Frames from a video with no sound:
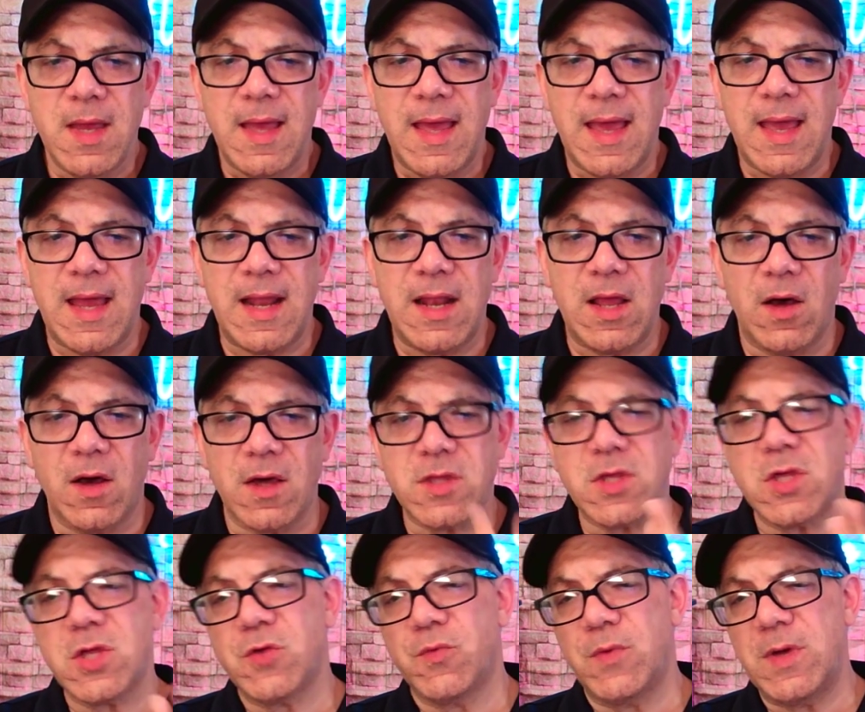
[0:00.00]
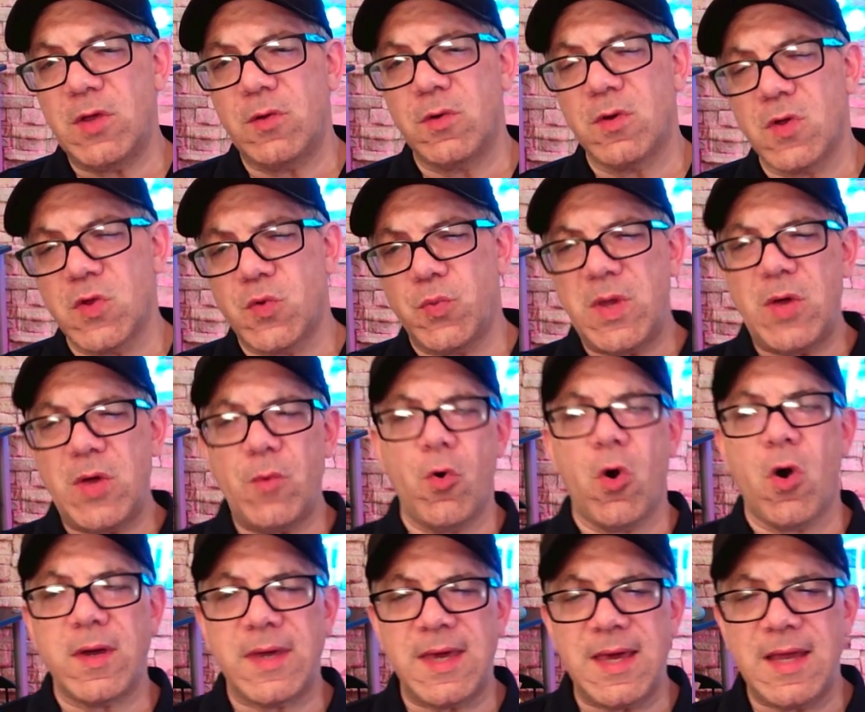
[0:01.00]
And us as realtors, we
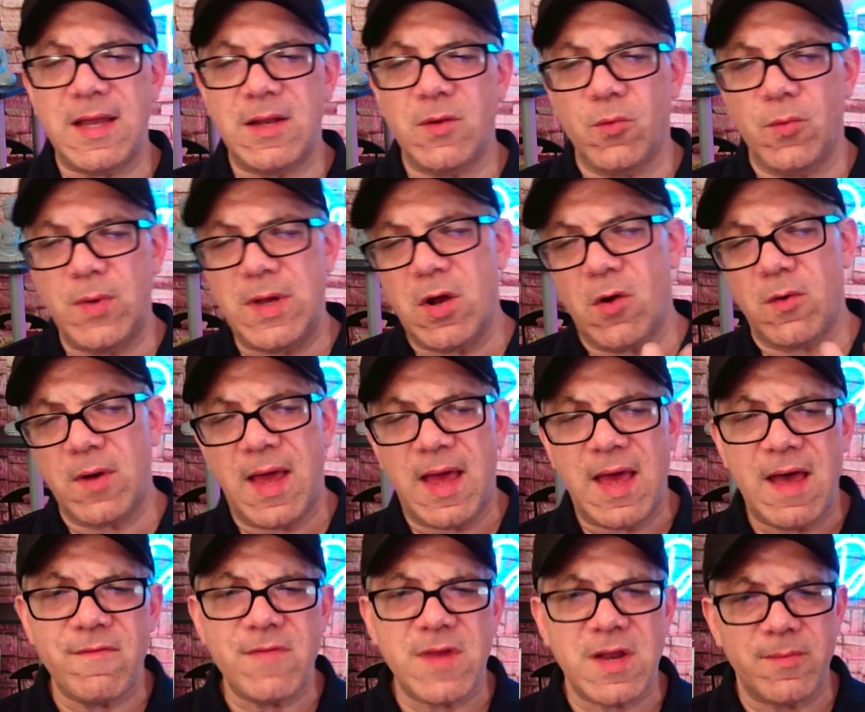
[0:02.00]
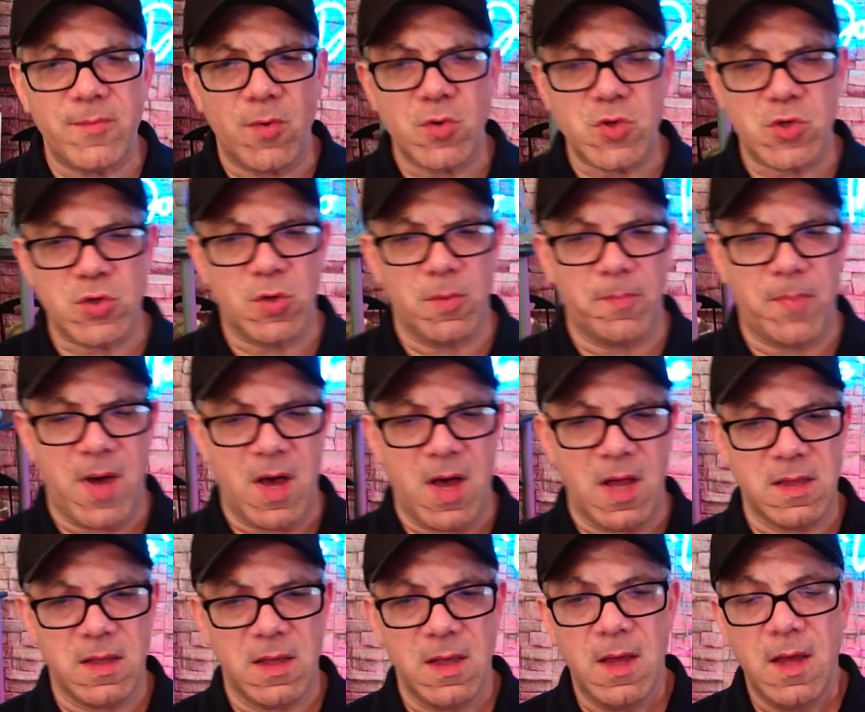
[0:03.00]
walk in, we don't have that emotional
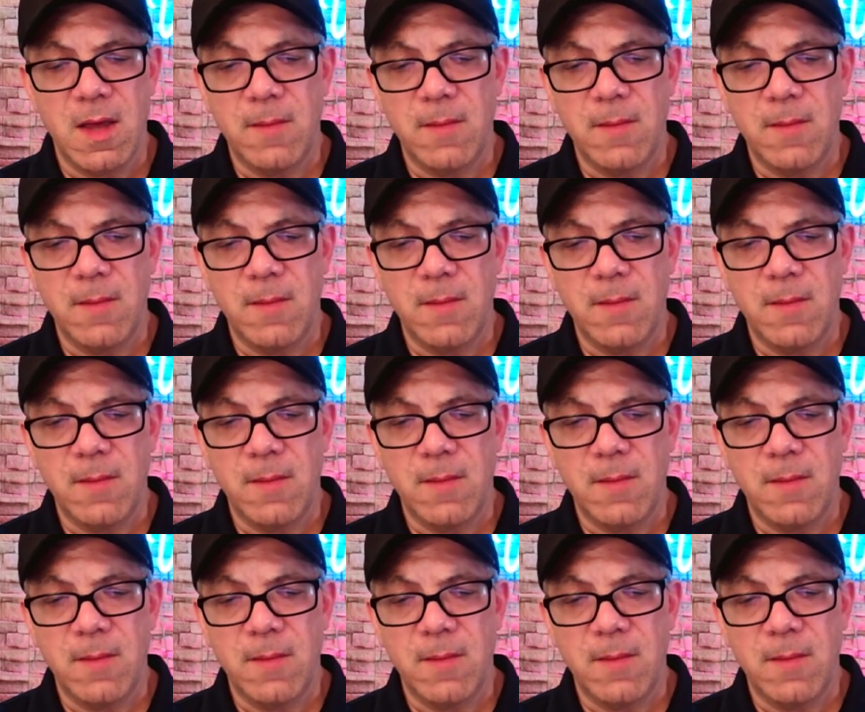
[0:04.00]
bond,